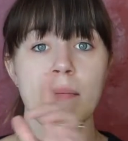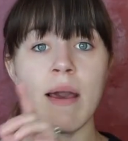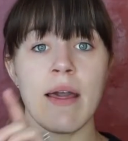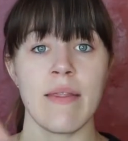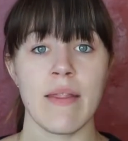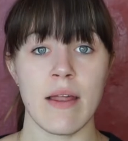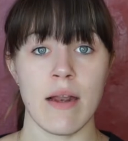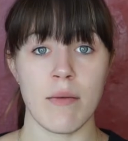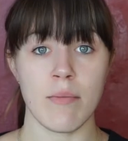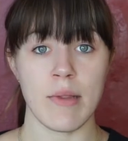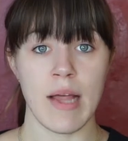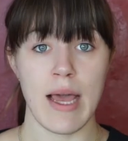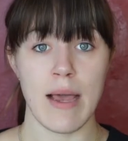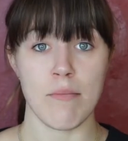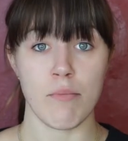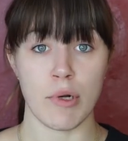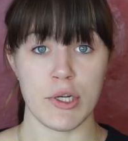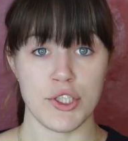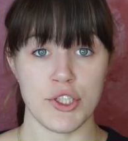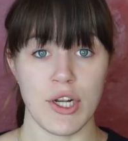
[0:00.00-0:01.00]
and then apply
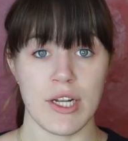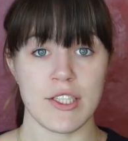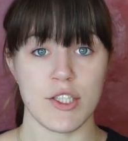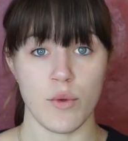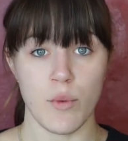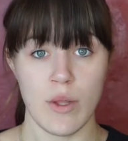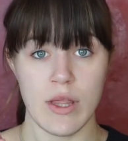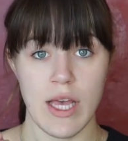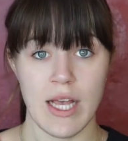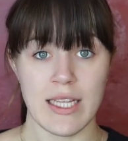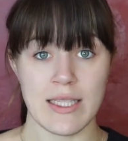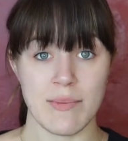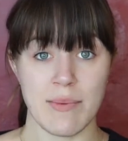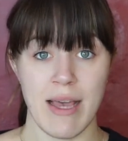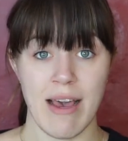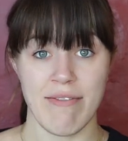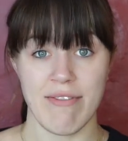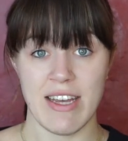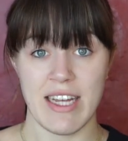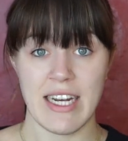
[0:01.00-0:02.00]
a moisturizer with
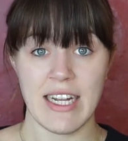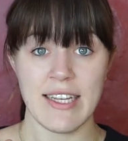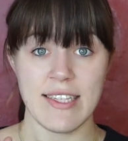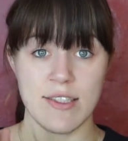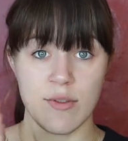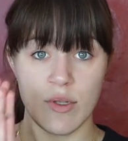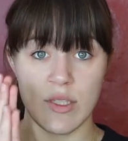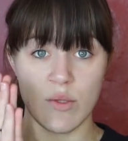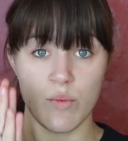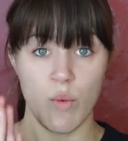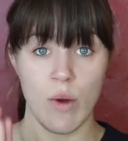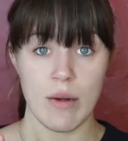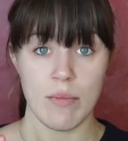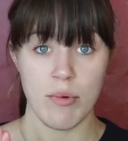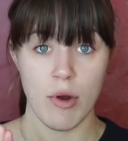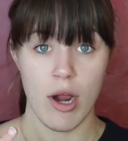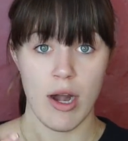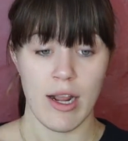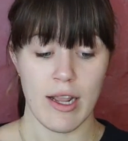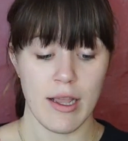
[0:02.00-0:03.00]
SPF in it, so it's one
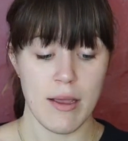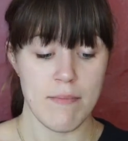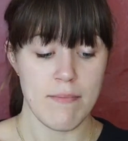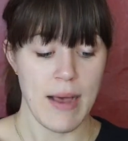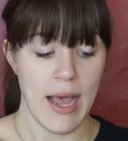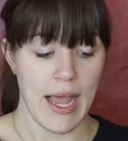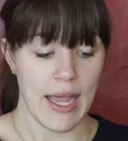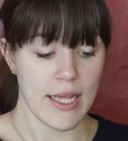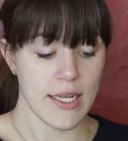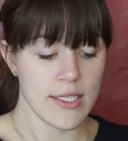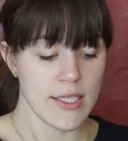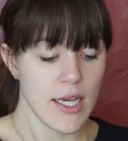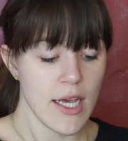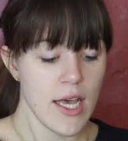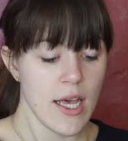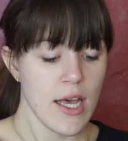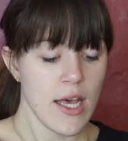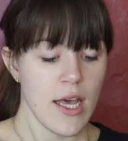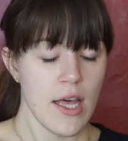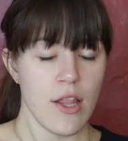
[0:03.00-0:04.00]
product combined.
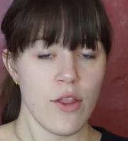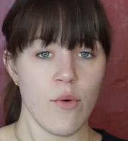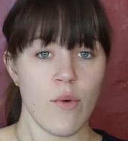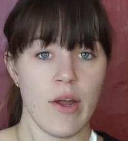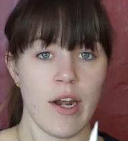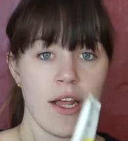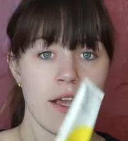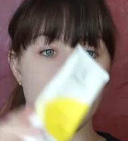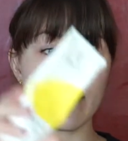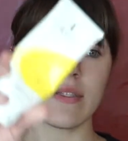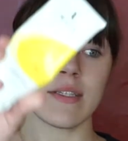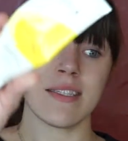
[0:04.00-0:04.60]
The one I use